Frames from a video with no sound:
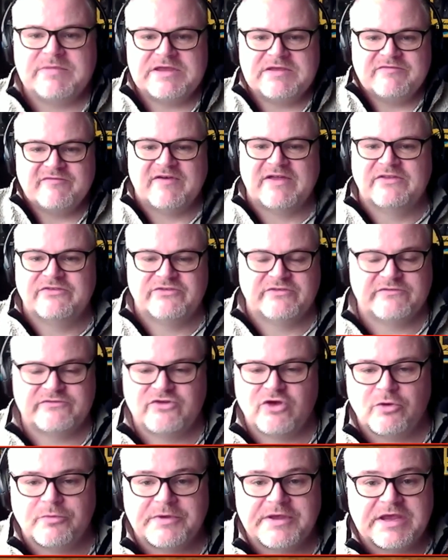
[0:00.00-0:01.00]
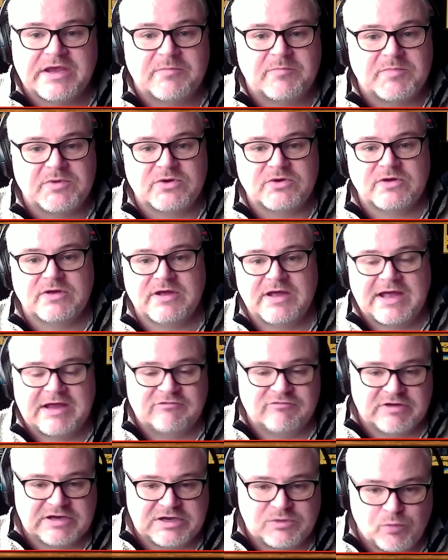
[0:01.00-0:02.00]
be fans of Top Gear but I
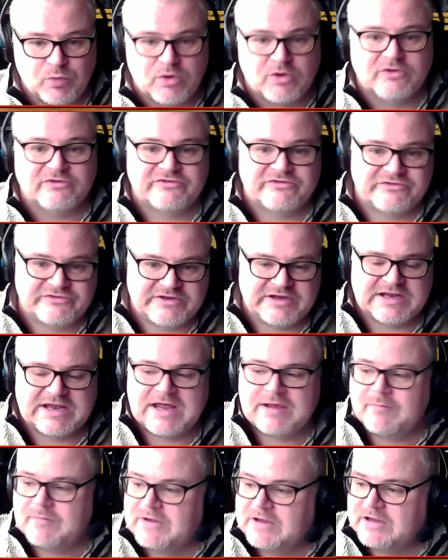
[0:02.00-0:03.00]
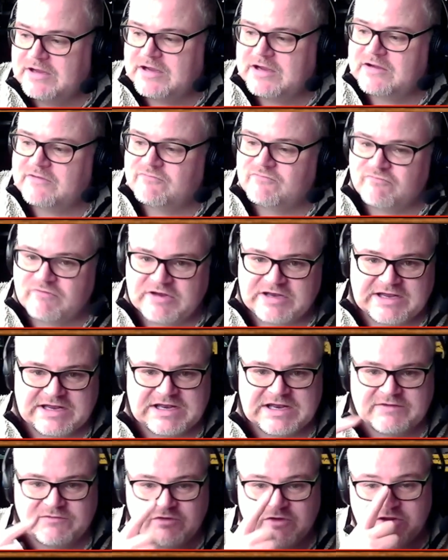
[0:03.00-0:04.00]
really was still am I'm really
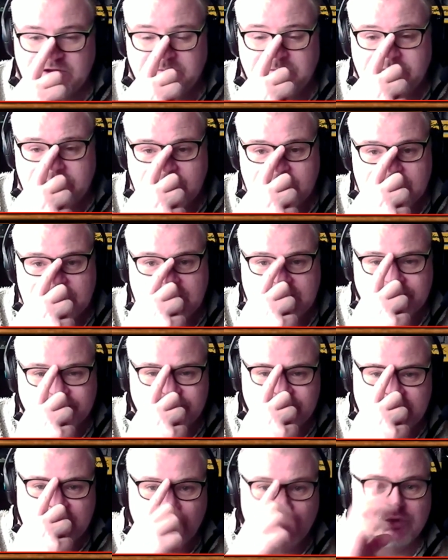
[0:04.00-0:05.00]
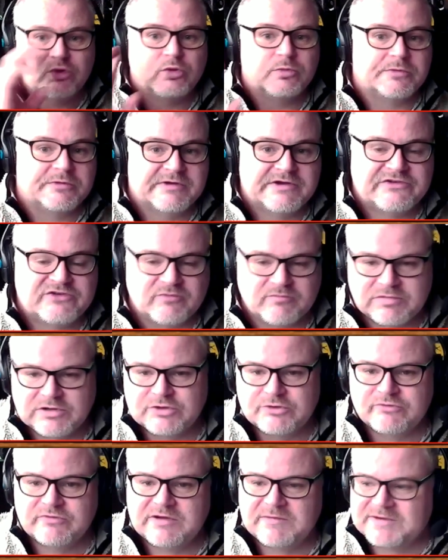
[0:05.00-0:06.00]
glad I've got them in the collection. I would upgrade to
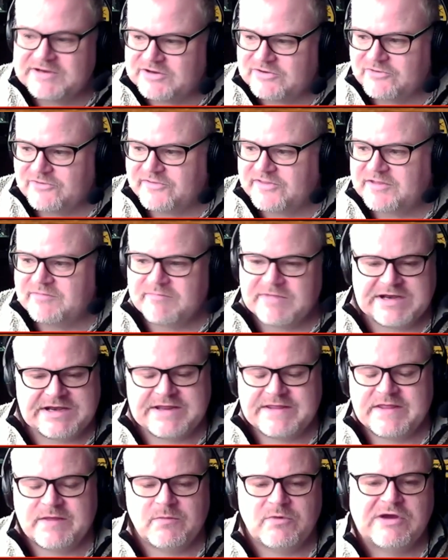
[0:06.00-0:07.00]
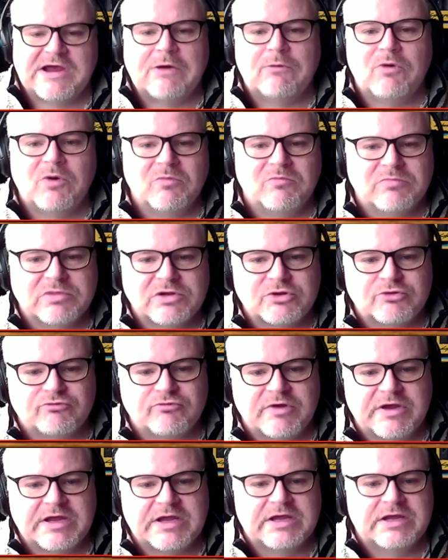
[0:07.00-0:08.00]
Blu-ray, but I don't think many of them are out on
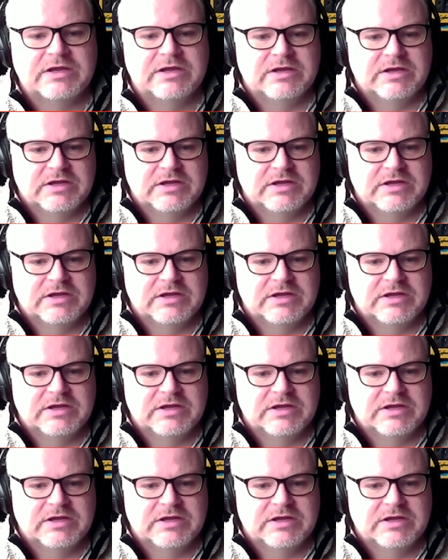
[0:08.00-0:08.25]
Blu-ray.